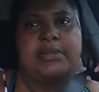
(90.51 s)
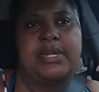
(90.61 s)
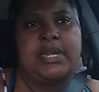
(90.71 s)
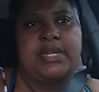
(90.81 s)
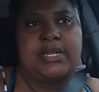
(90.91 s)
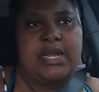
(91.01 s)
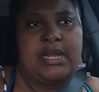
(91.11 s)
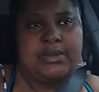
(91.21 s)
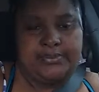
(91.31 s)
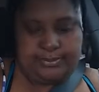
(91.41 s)
But yeah,
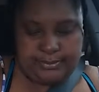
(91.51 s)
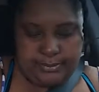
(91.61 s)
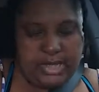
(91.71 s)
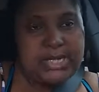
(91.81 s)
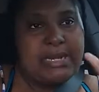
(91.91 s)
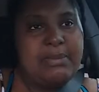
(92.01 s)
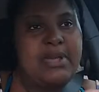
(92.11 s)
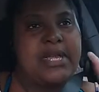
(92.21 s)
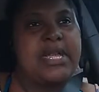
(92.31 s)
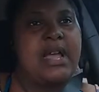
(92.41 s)
child. I'm
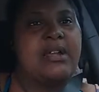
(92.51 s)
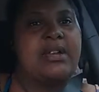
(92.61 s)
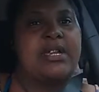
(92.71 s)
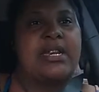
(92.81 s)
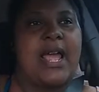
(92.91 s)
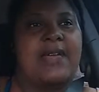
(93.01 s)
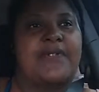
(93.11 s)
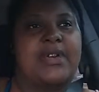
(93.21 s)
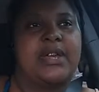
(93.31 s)
gonna give y'all a little life